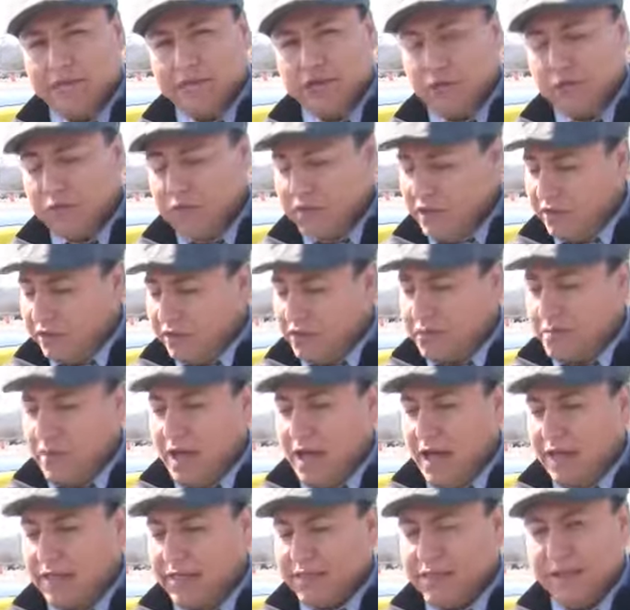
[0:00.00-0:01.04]
So this
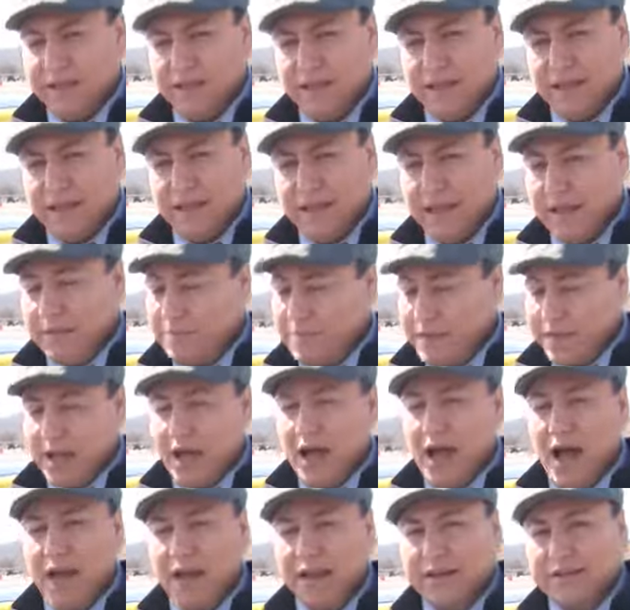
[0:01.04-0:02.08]
month and
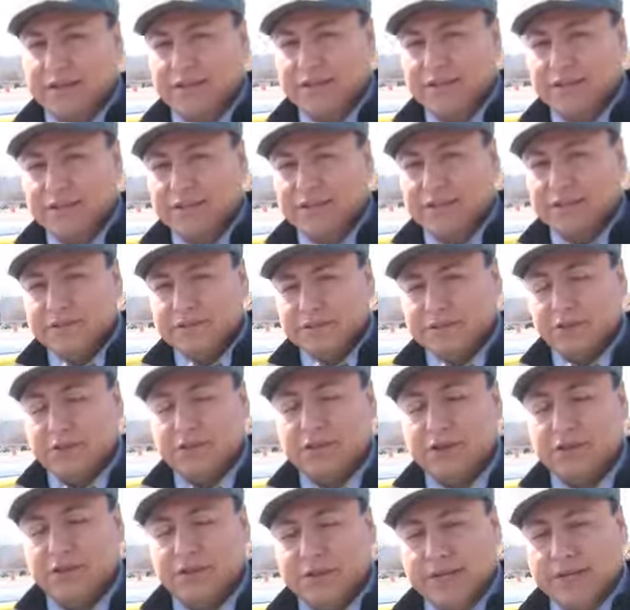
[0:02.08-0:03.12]
beyond,
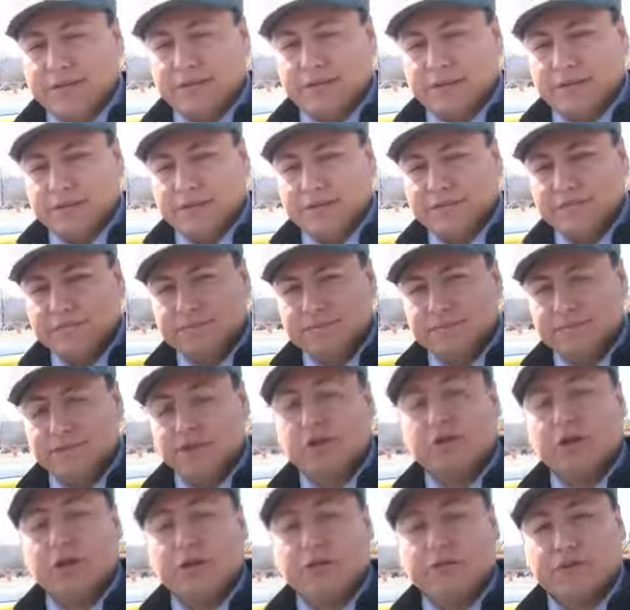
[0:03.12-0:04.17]
turn on your engine
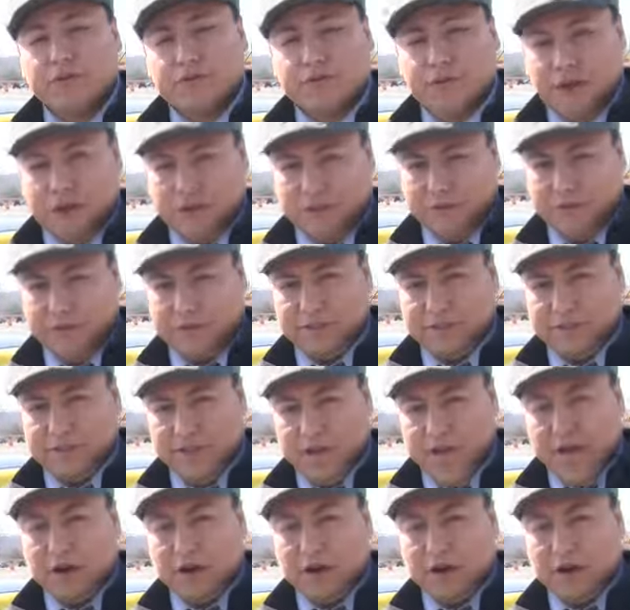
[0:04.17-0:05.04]
turn off your phones.